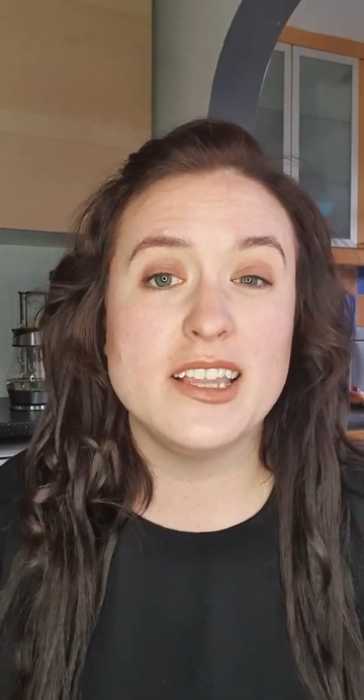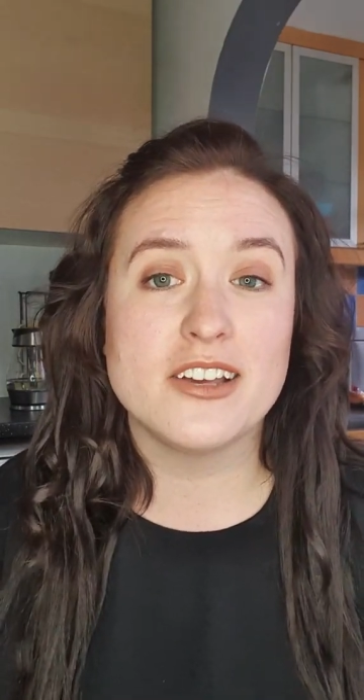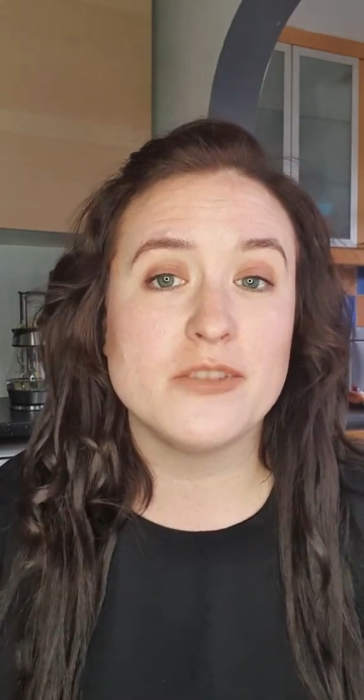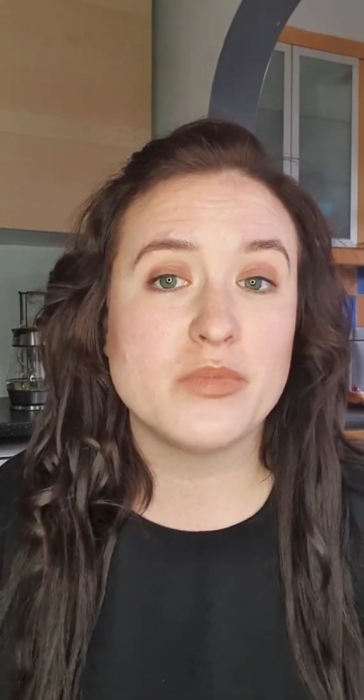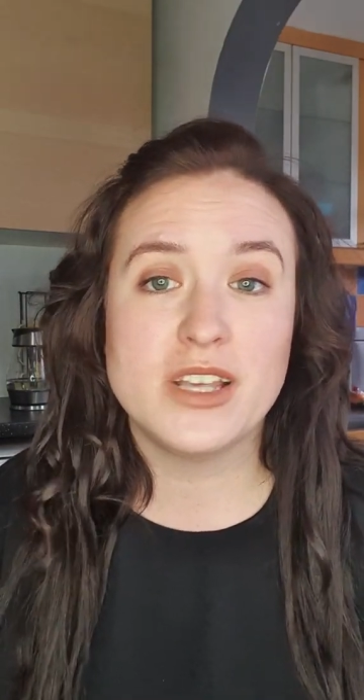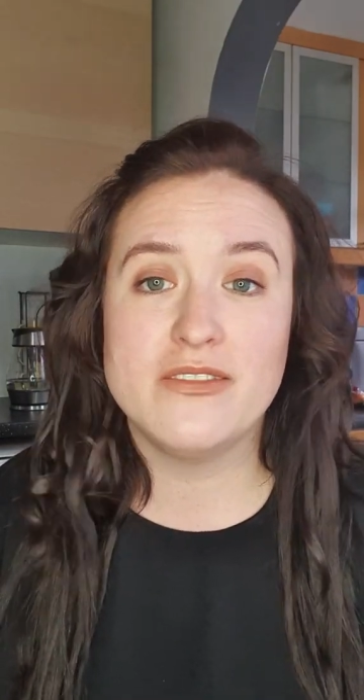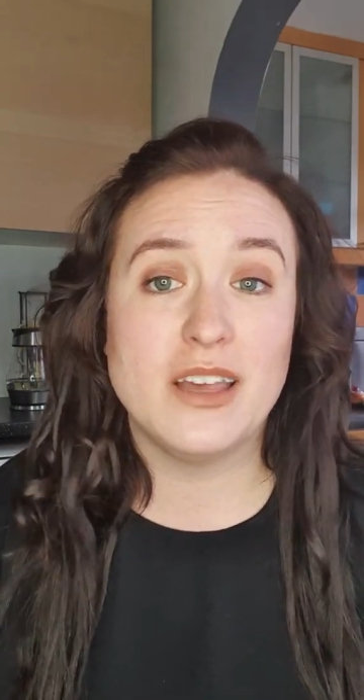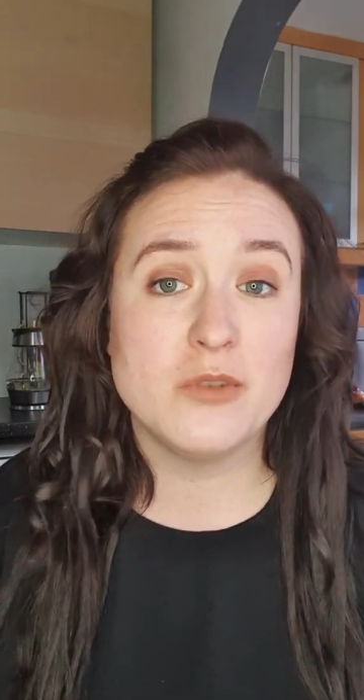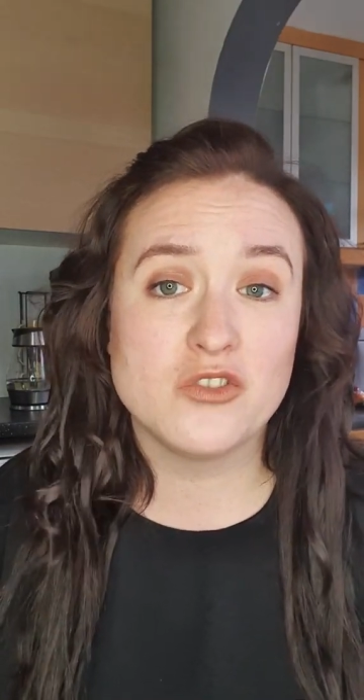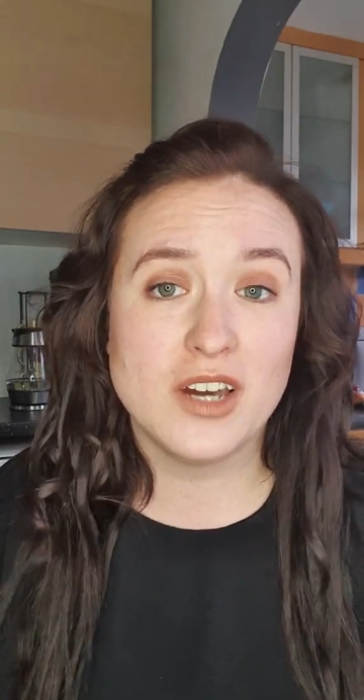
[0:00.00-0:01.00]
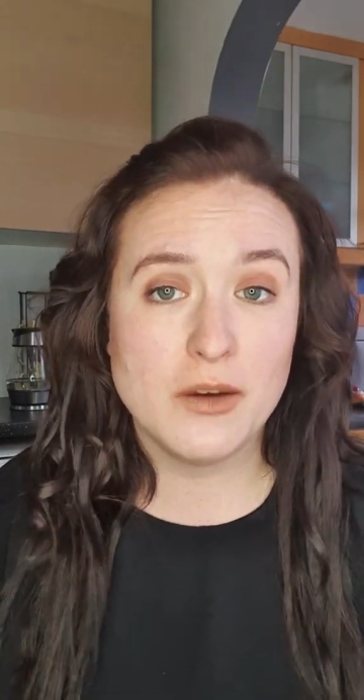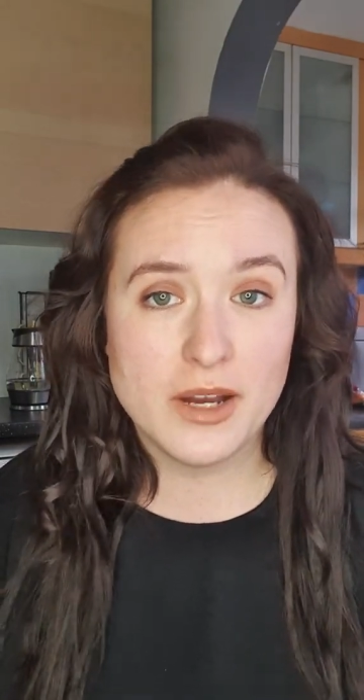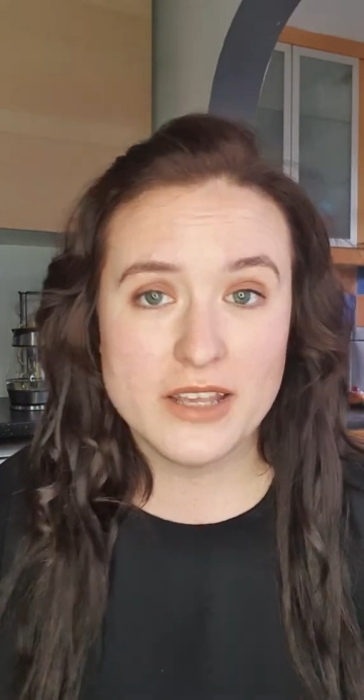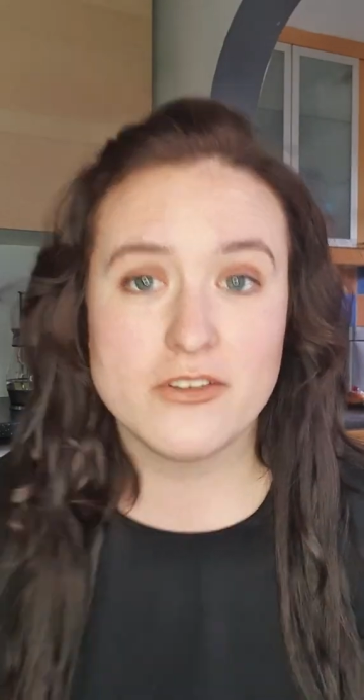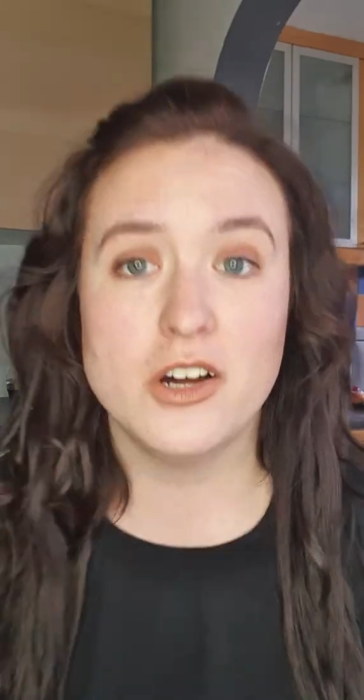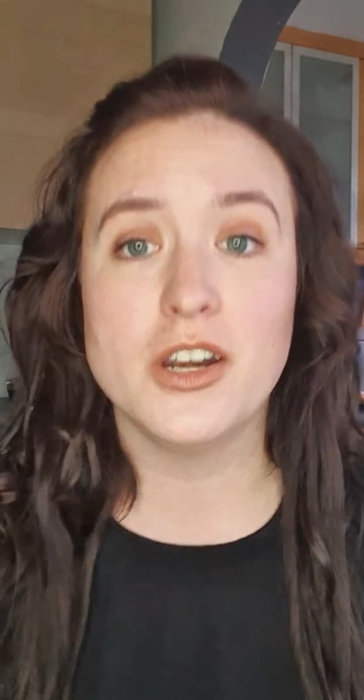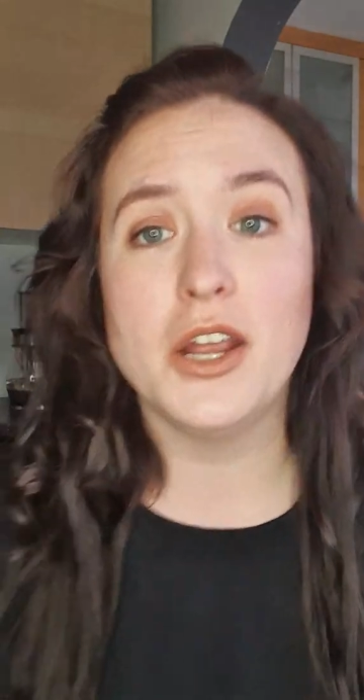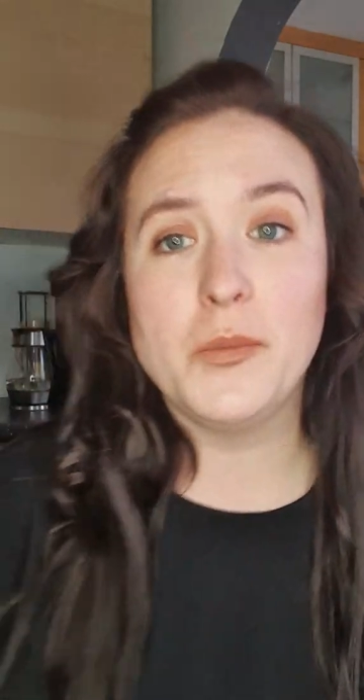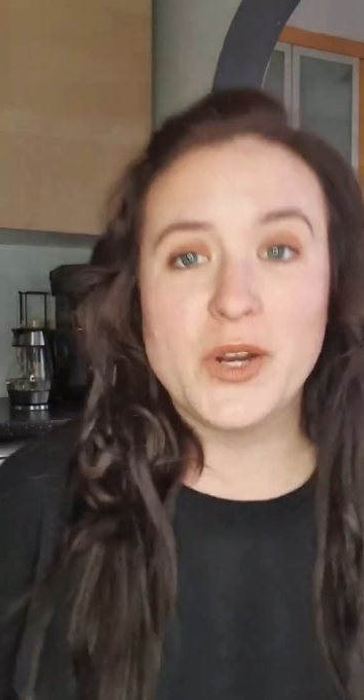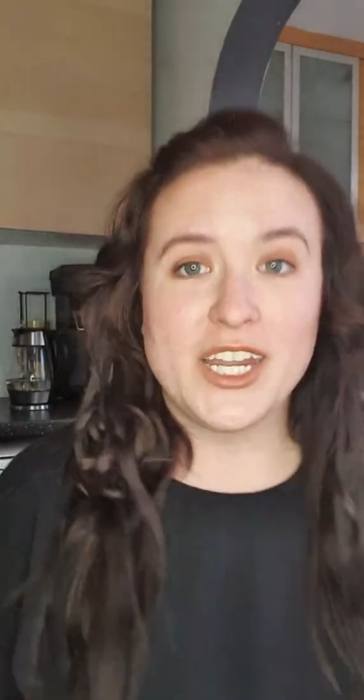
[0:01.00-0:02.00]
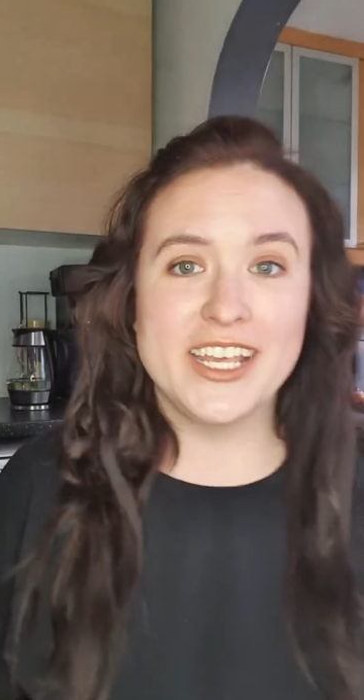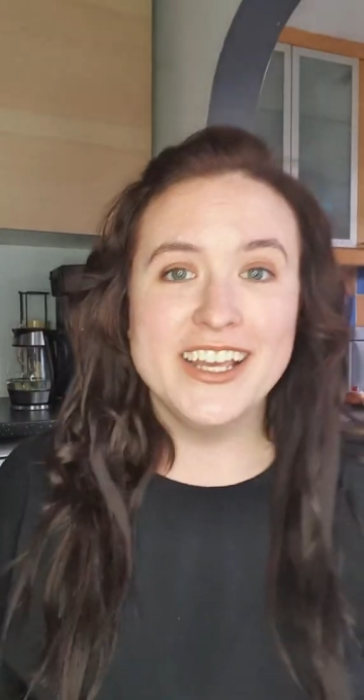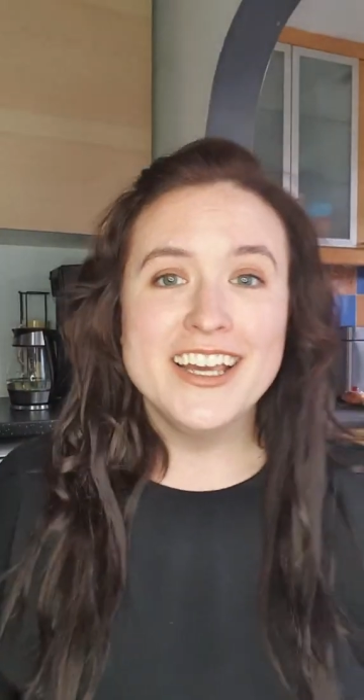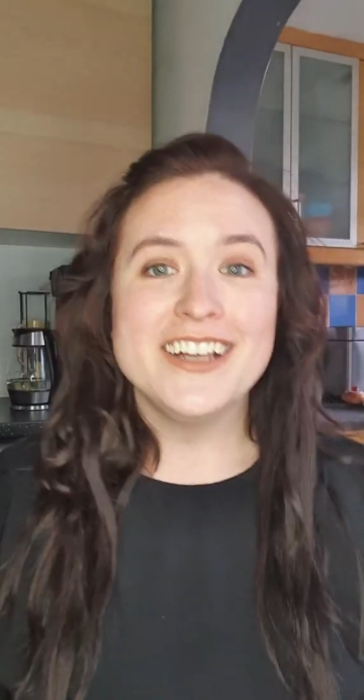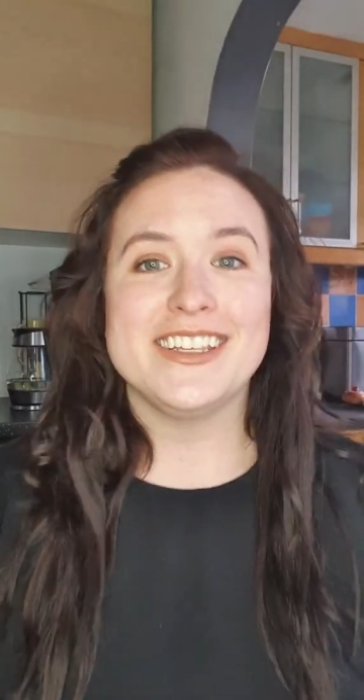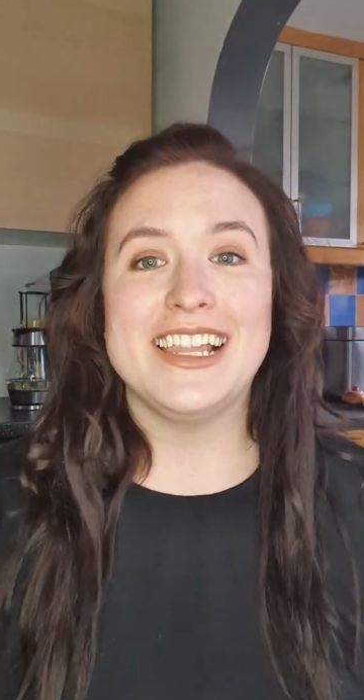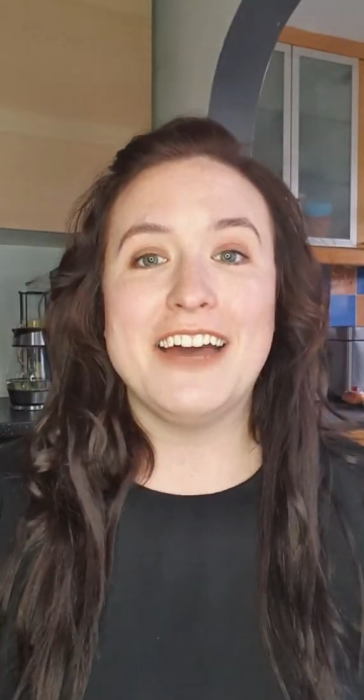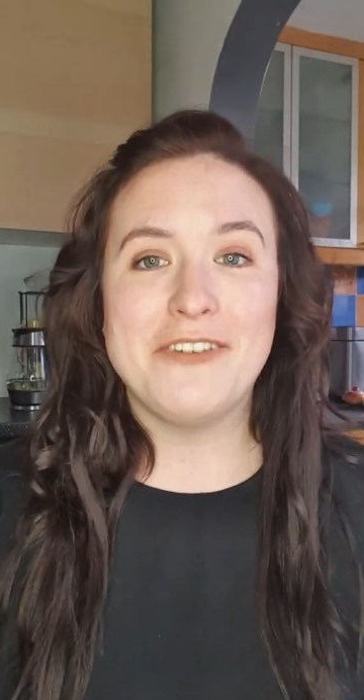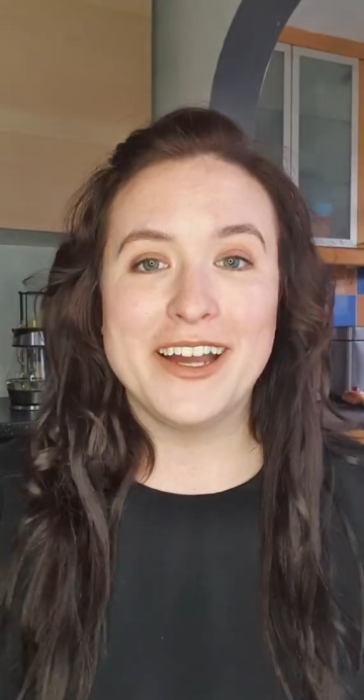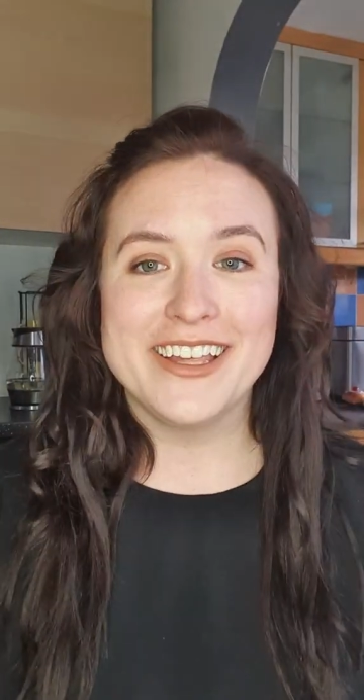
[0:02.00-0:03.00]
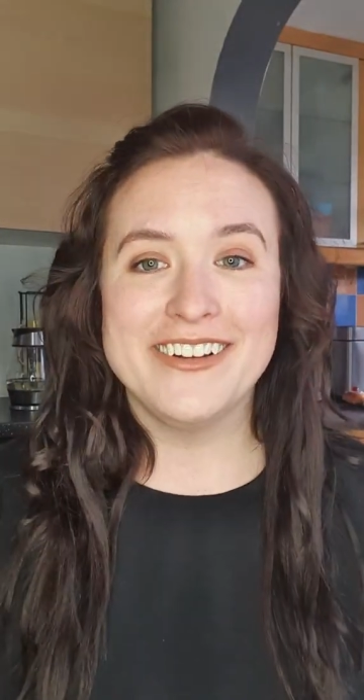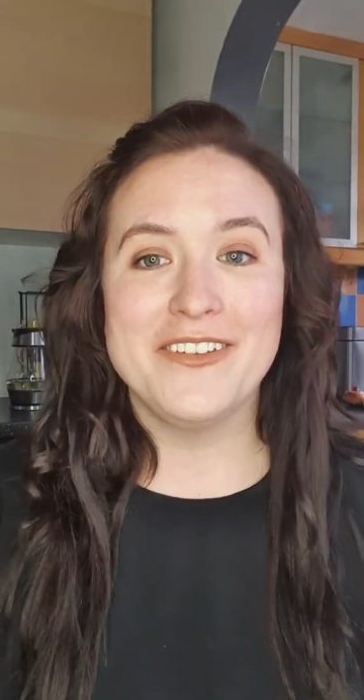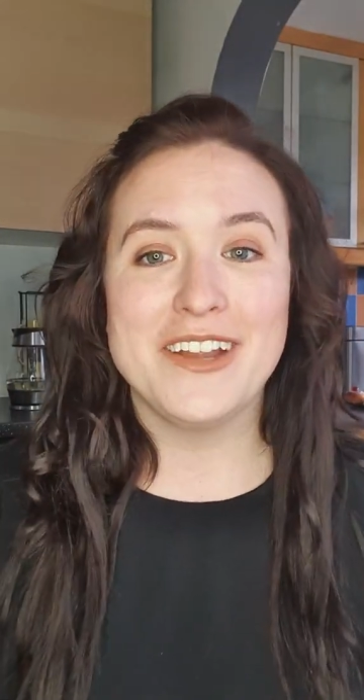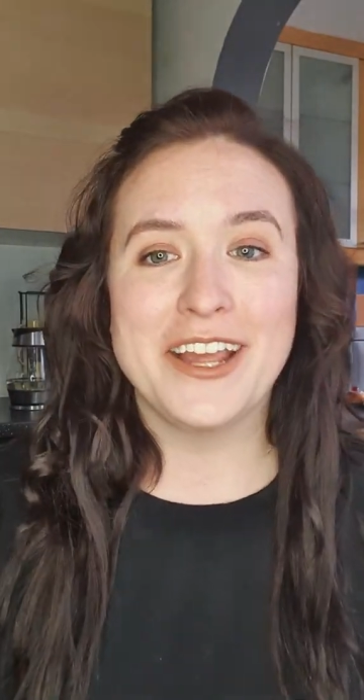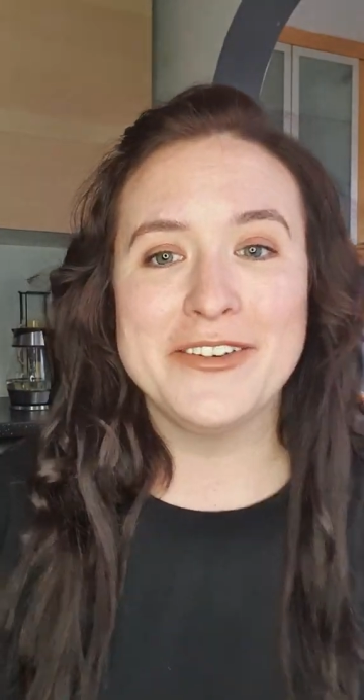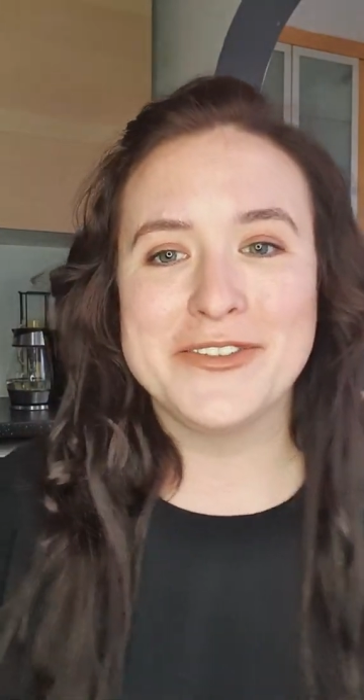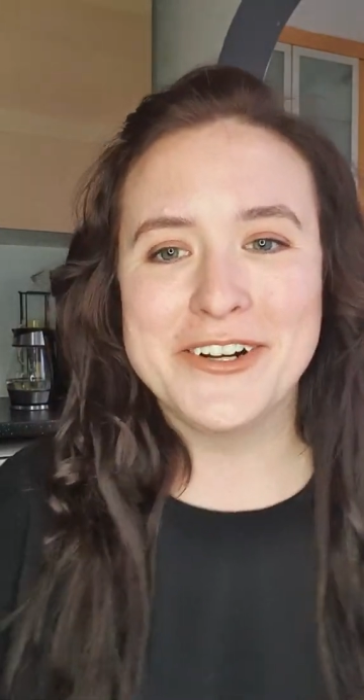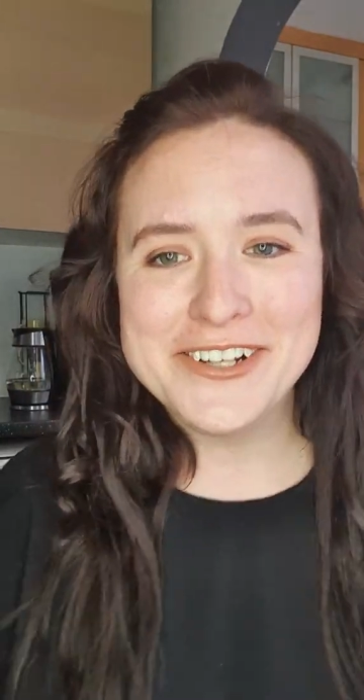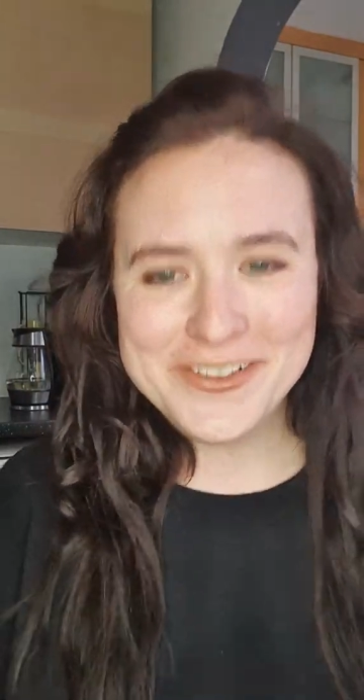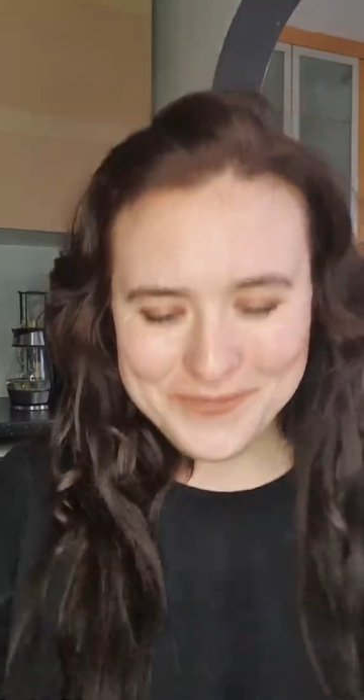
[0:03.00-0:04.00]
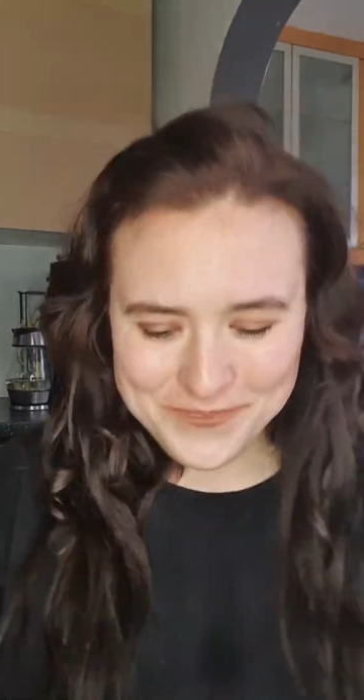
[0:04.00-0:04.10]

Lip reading: and you could give them a try while you've got nobody to laugh at you if it goes wrong.